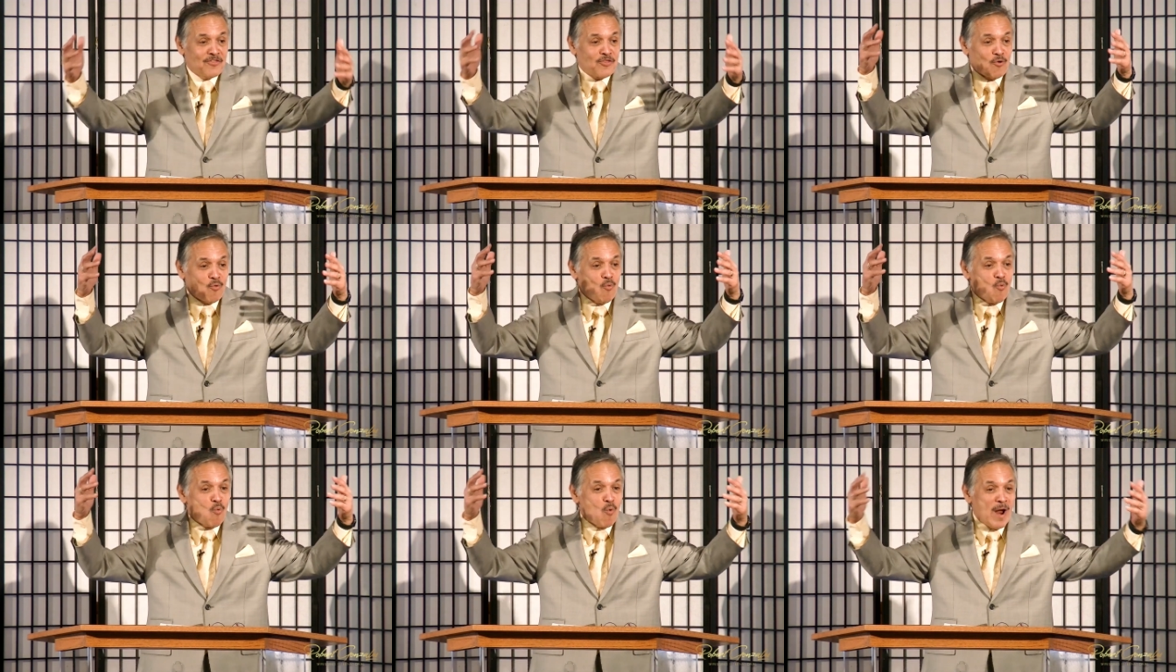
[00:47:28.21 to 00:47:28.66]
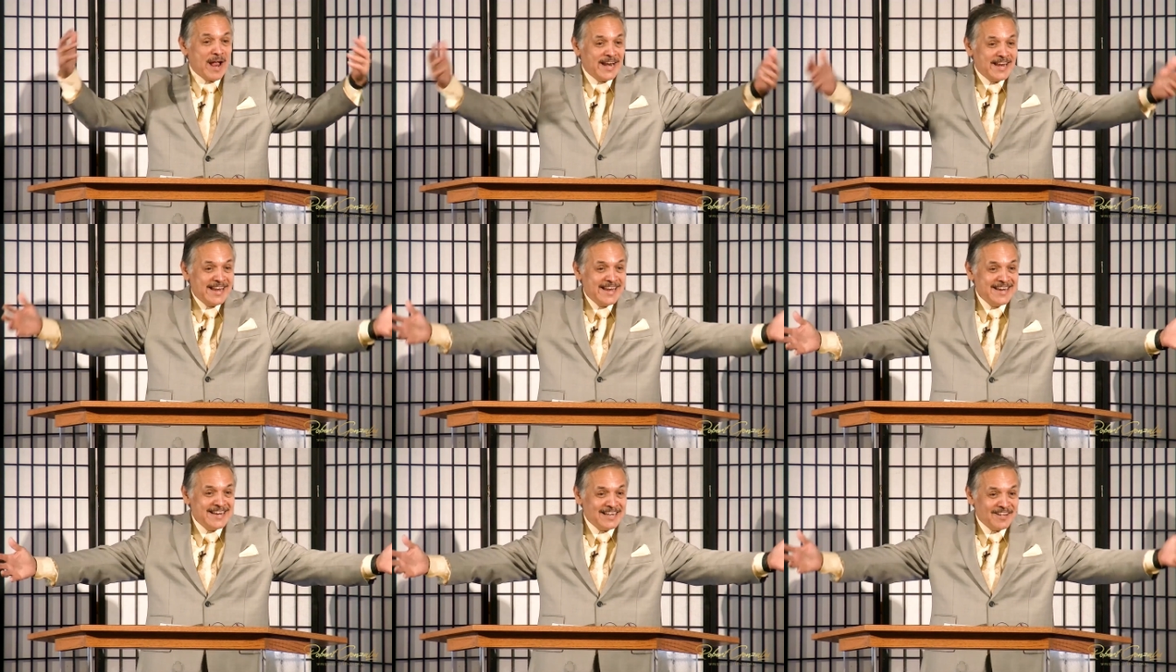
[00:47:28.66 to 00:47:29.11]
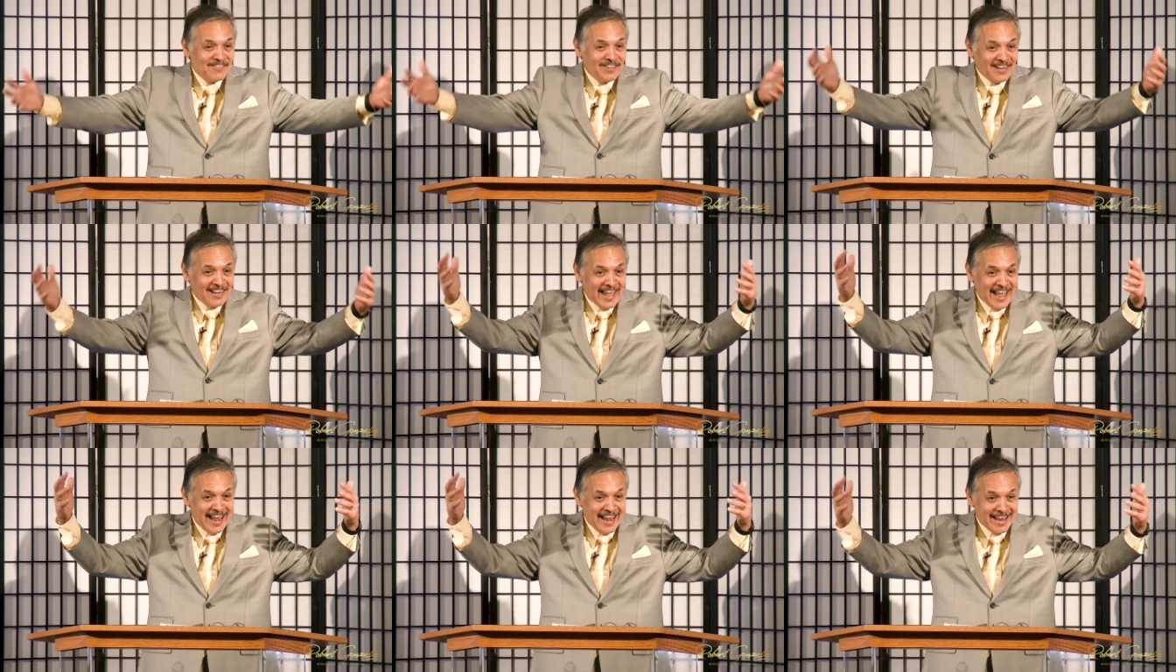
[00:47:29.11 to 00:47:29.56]
The wedding of the
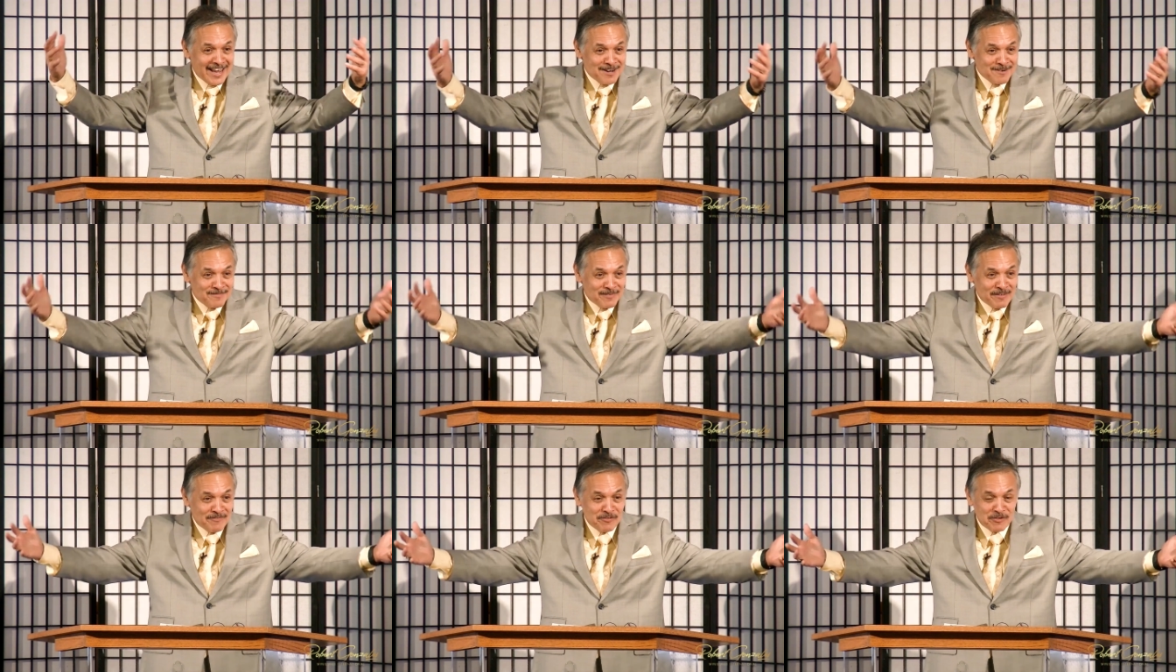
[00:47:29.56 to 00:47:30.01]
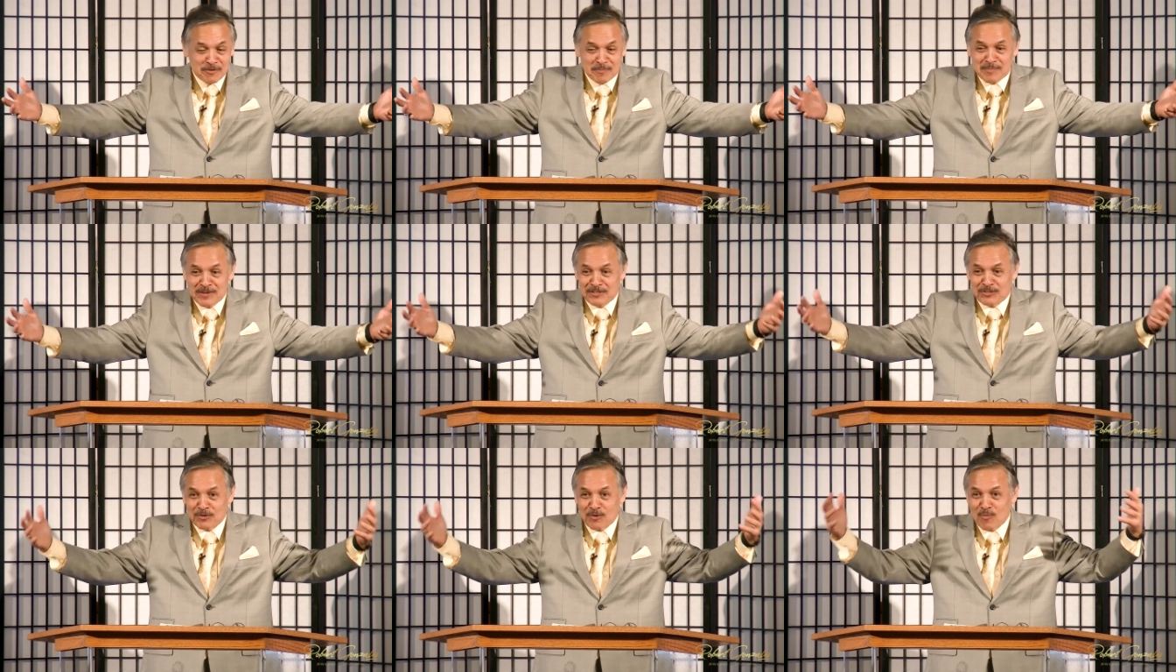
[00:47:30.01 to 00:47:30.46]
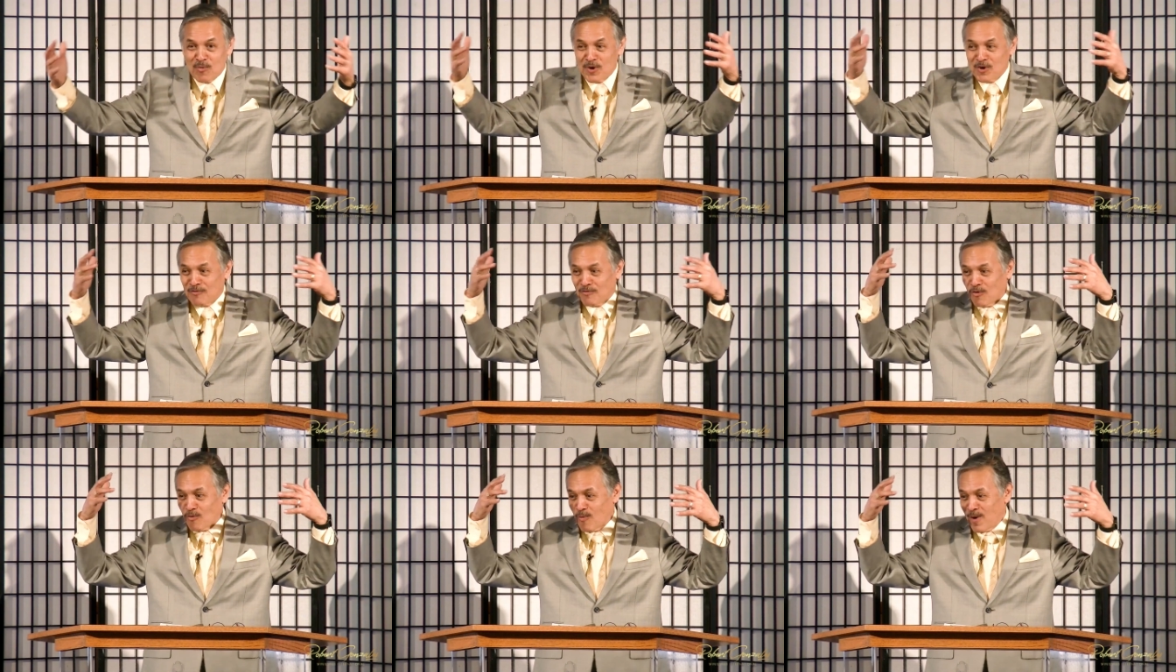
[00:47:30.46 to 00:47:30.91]
Lamb. Have you ever been to a
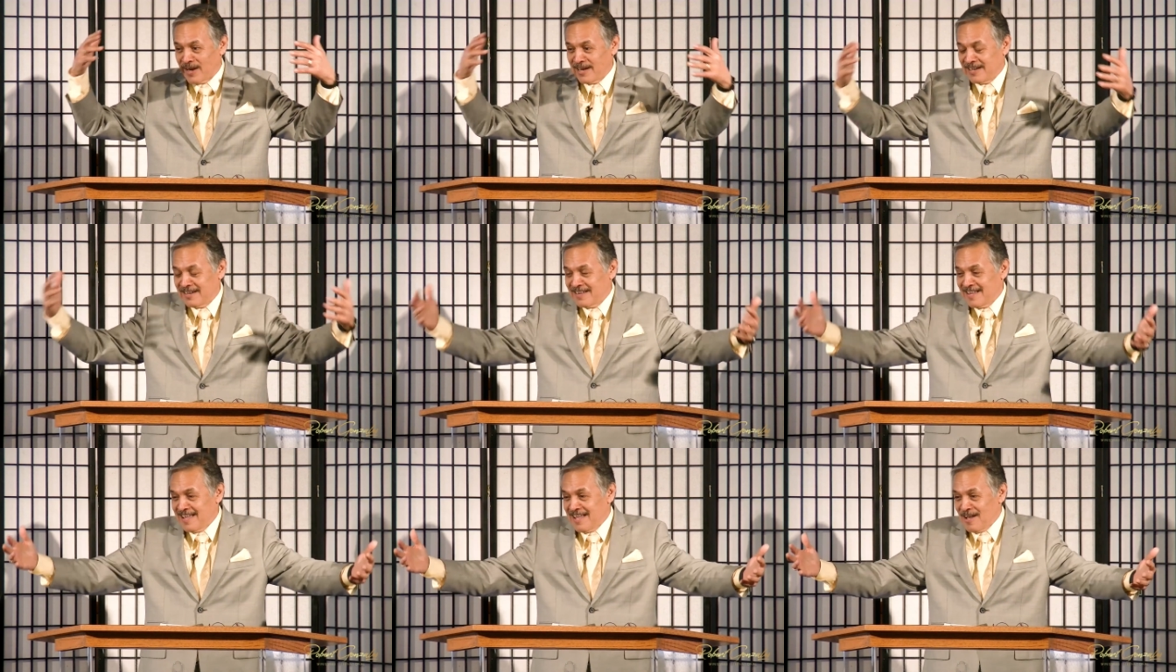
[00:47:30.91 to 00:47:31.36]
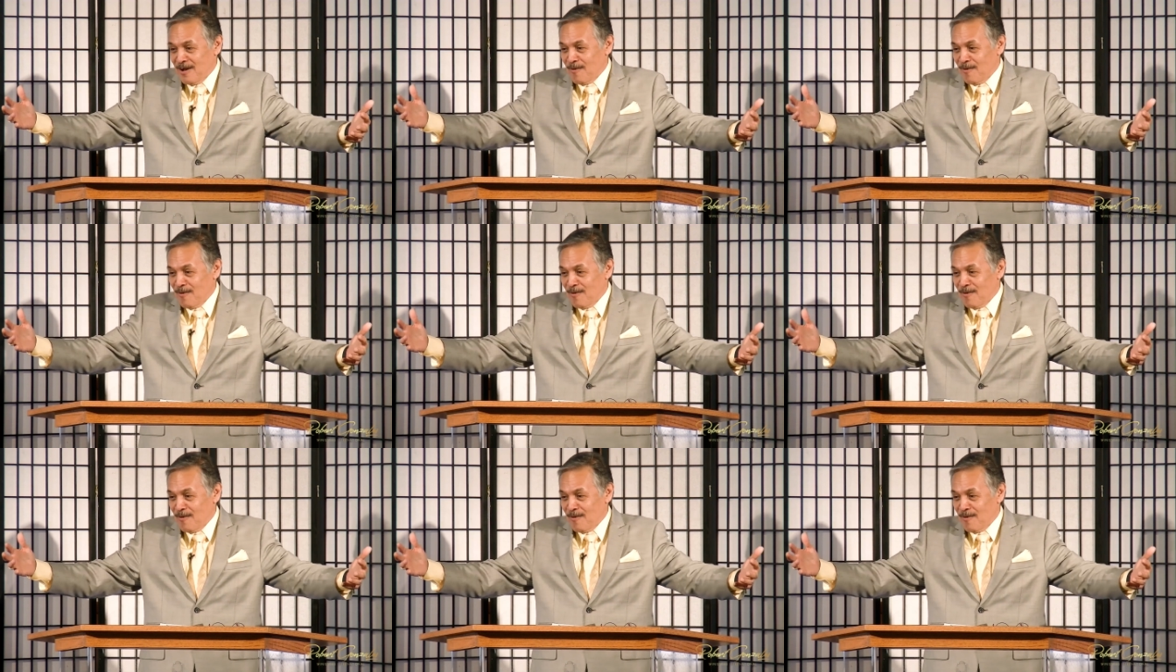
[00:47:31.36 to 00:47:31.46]
wonderful wedding